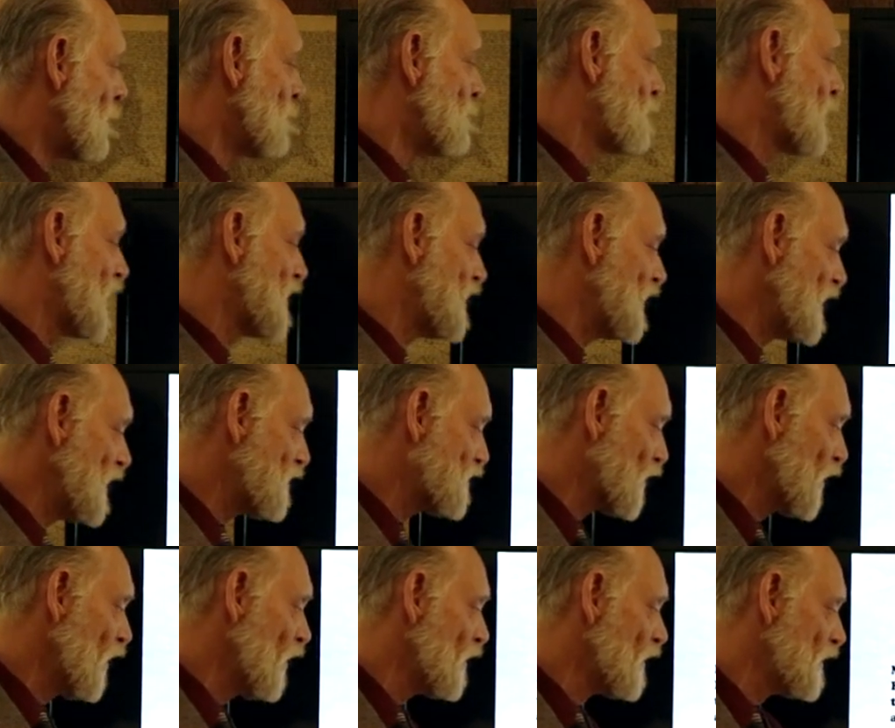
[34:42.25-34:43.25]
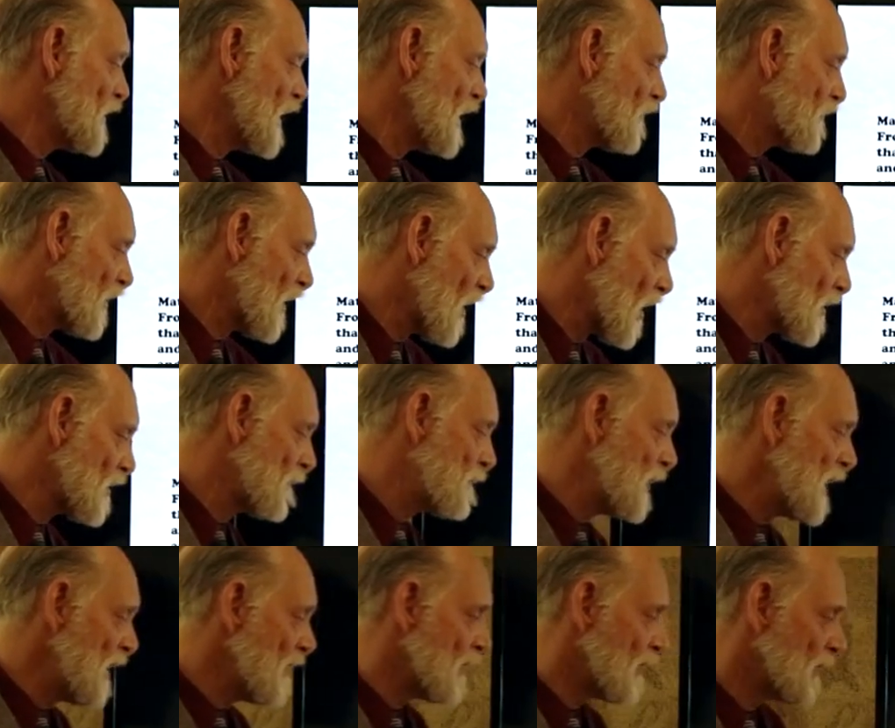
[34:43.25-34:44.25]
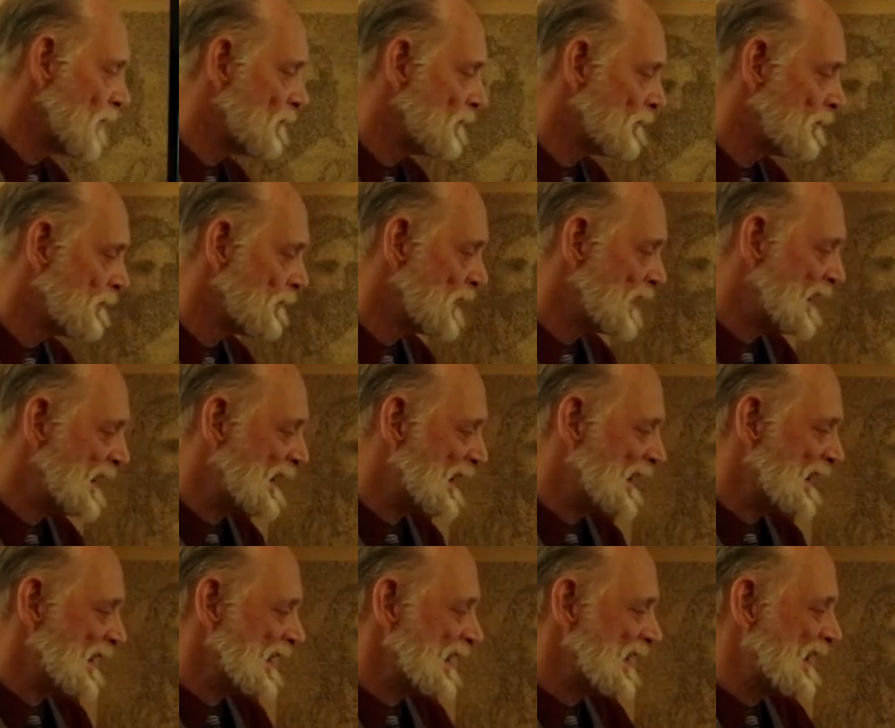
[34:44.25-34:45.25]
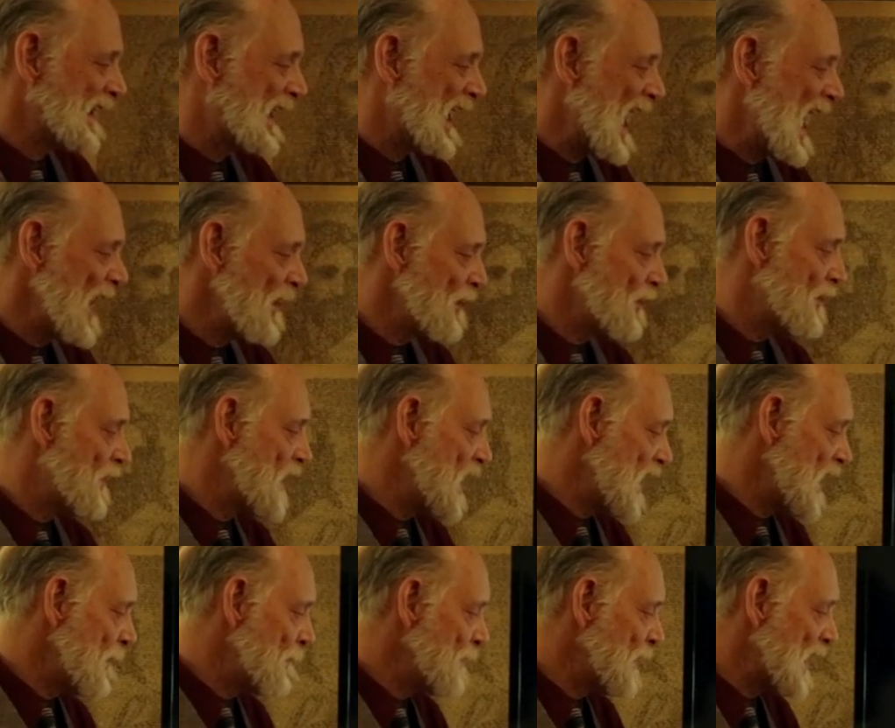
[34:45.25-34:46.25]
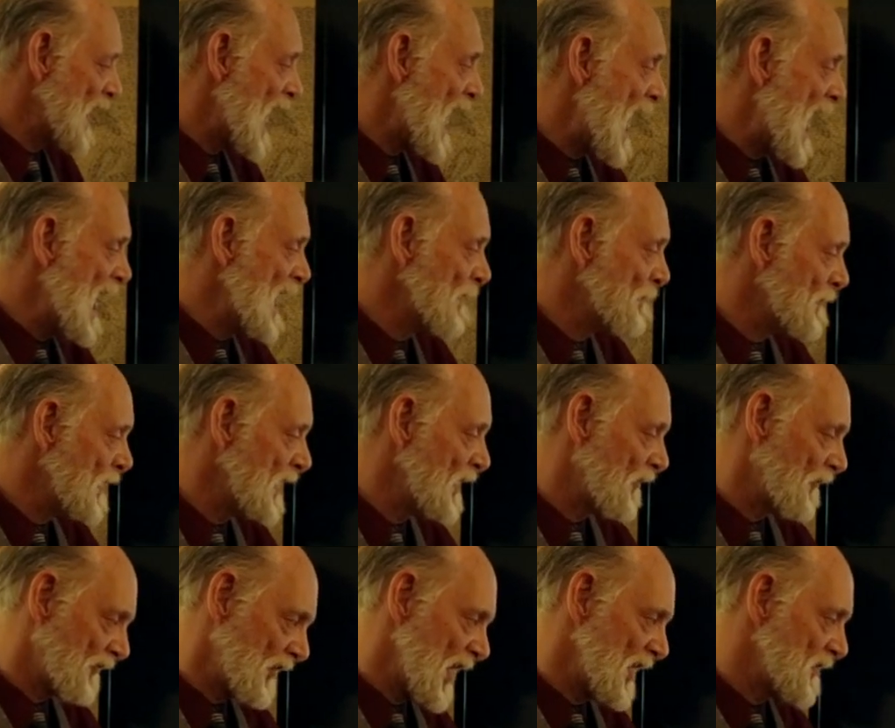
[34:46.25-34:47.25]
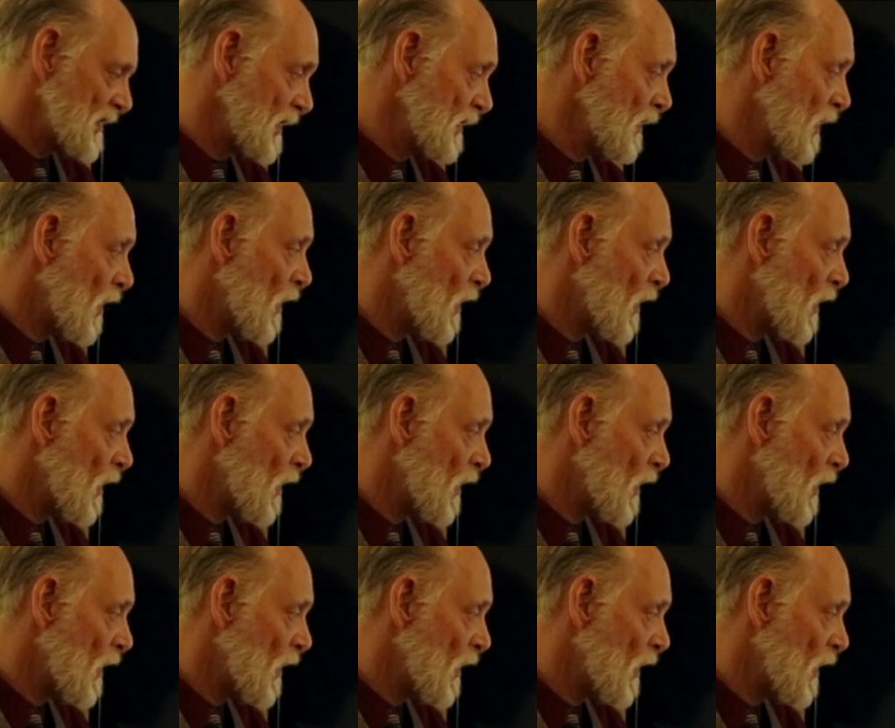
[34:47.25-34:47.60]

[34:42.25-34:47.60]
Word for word: But he turned and said unto Peter, Get thee behind me, Satan.